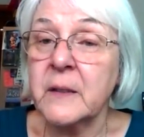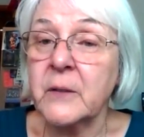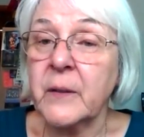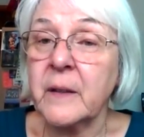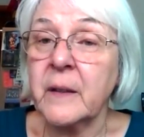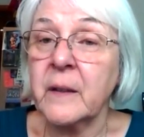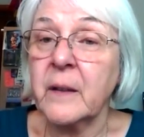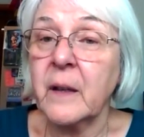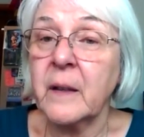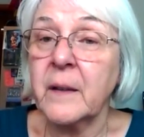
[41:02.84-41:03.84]
district
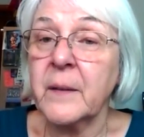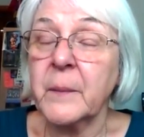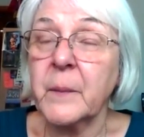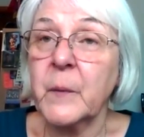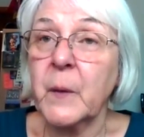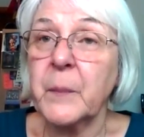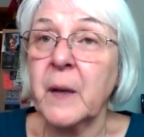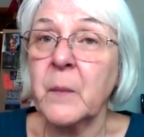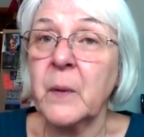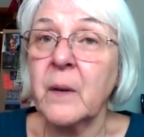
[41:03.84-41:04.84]
and. Uh,
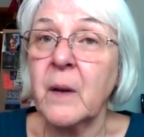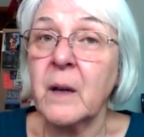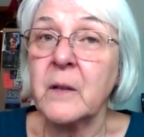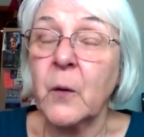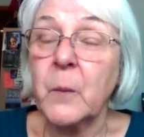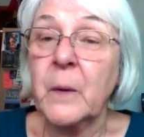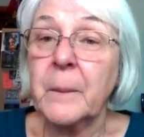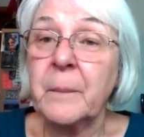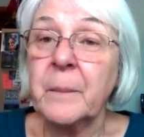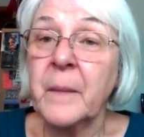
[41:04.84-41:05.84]
September, October.